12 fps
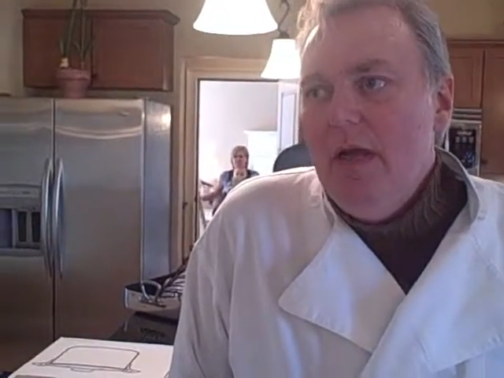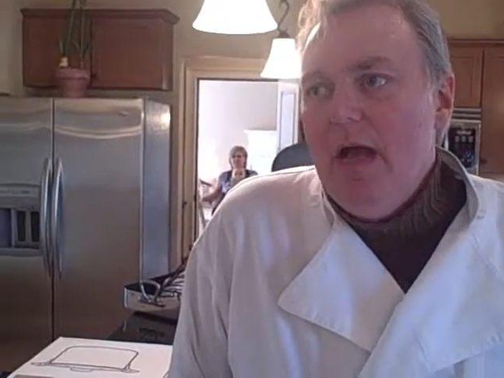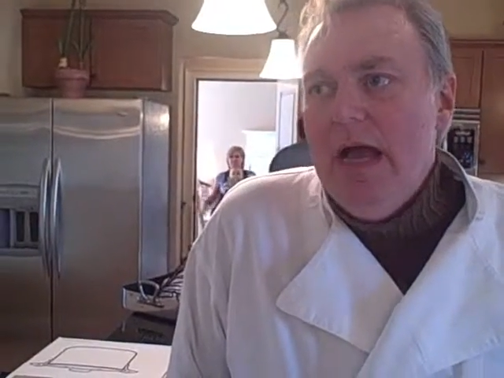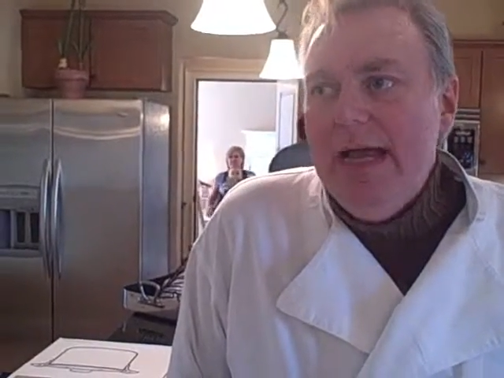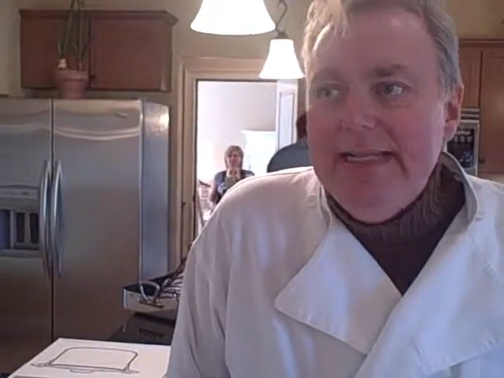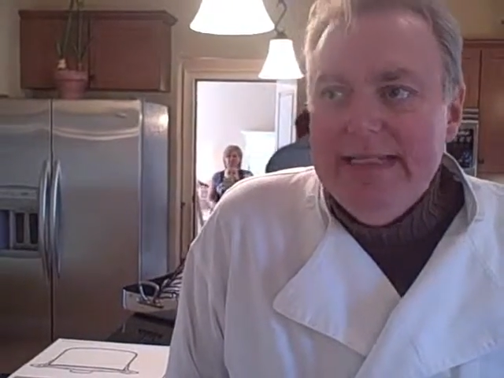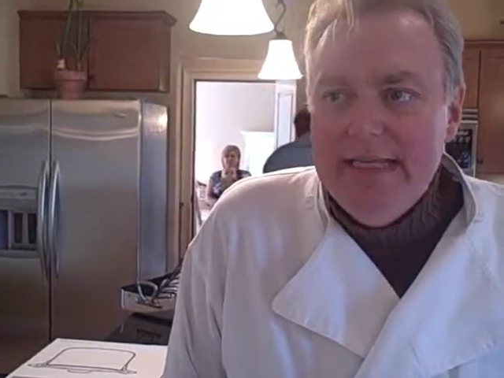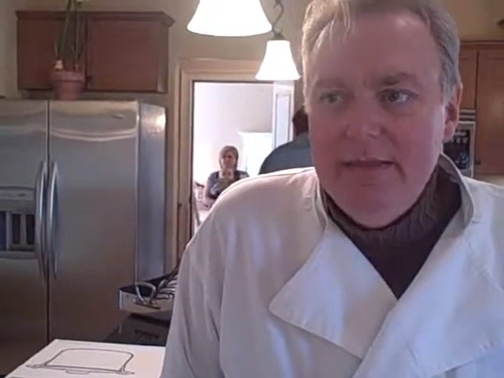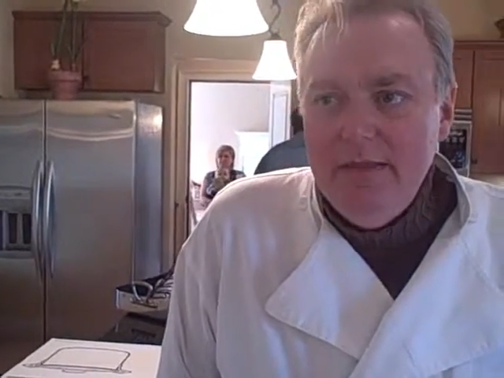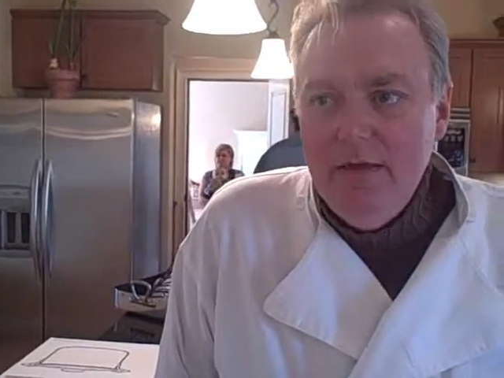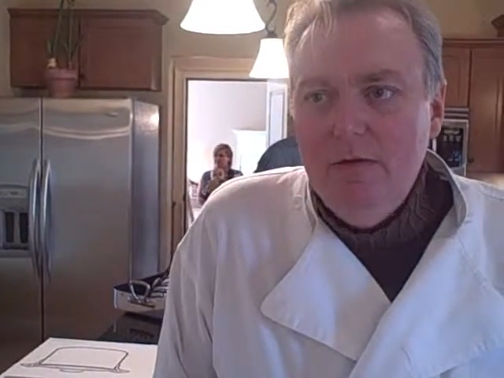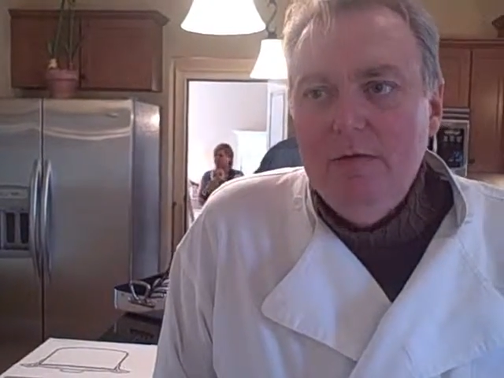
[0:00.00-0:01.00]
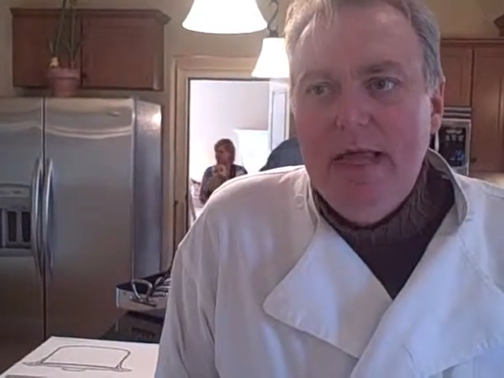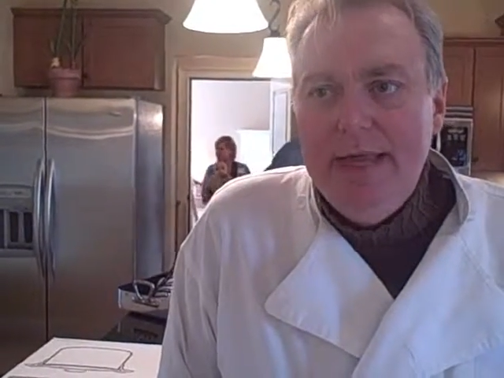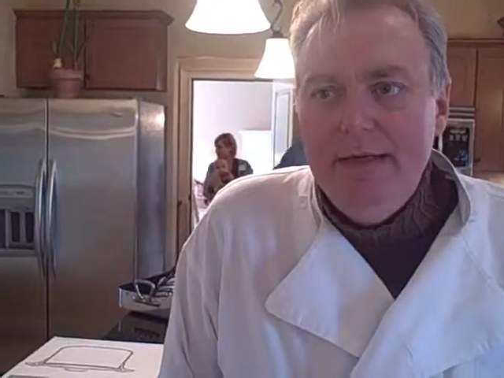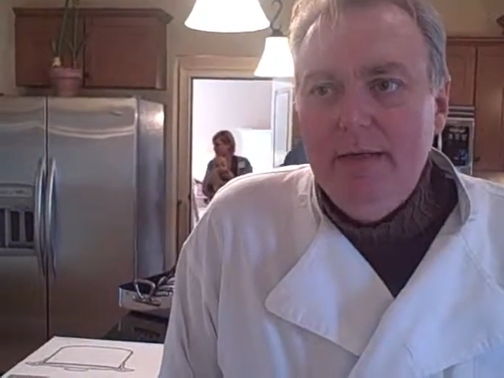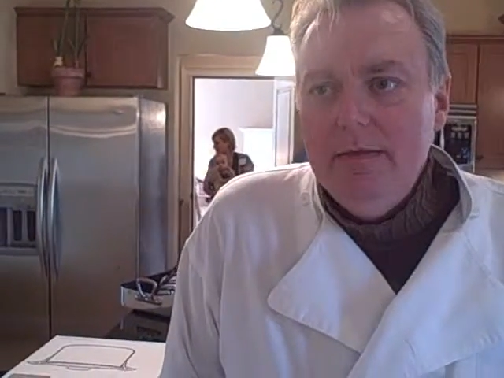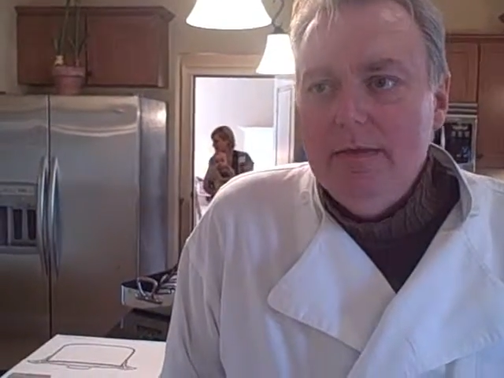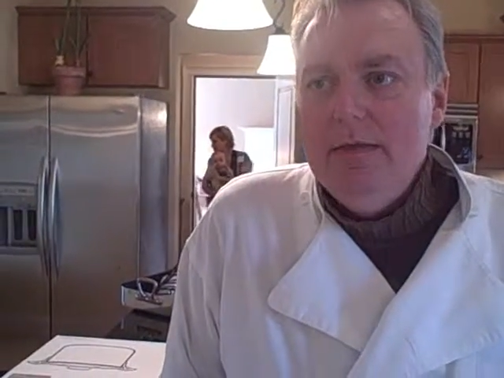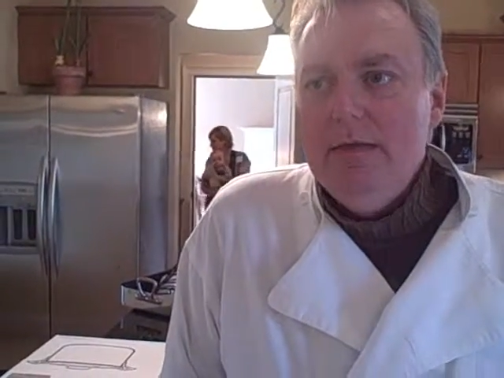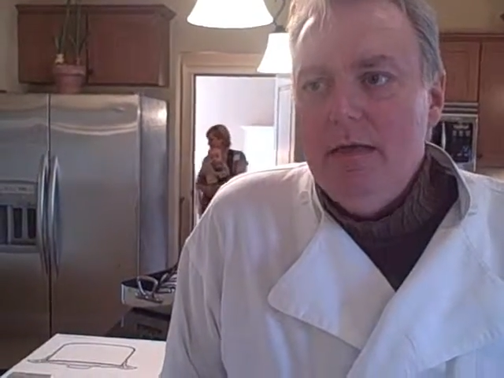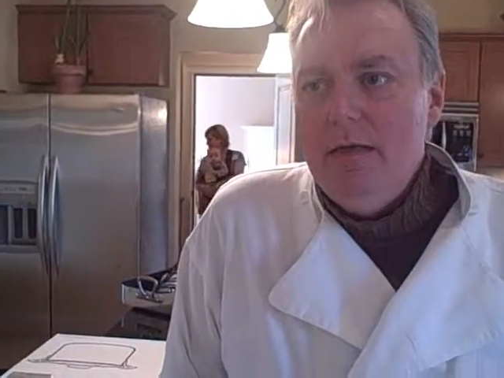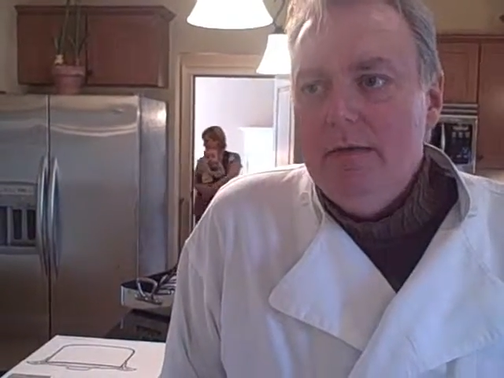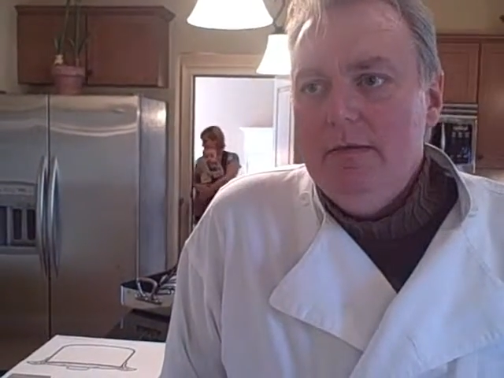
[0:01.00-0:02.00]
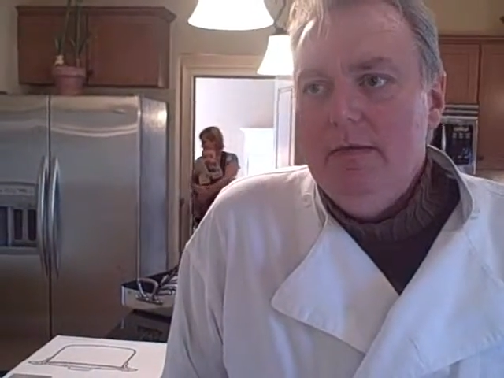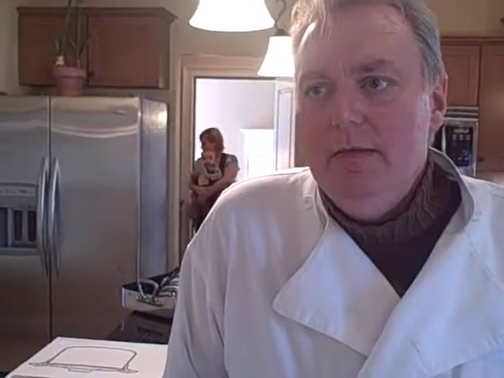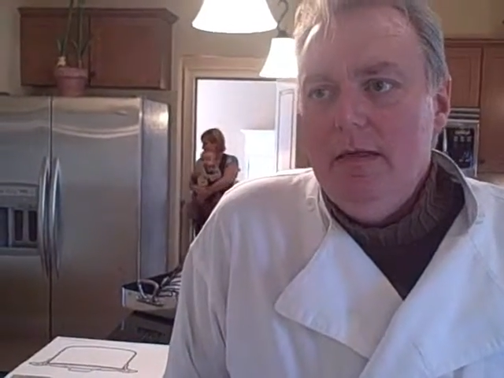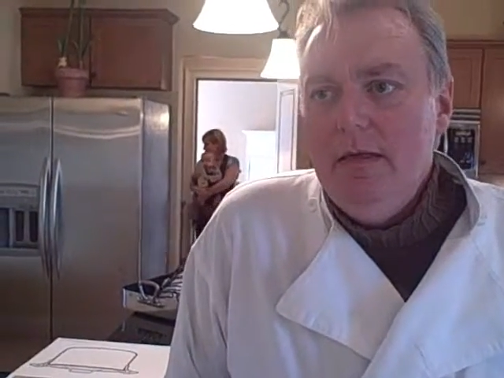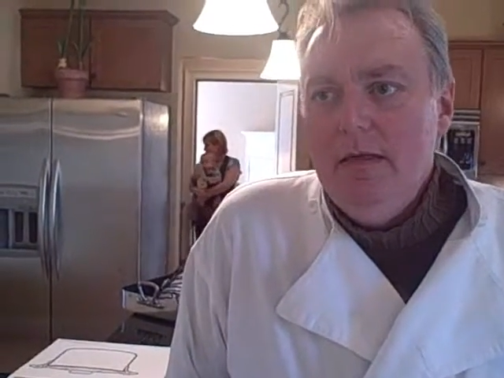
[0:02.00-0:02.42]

I tend to go light on the salt.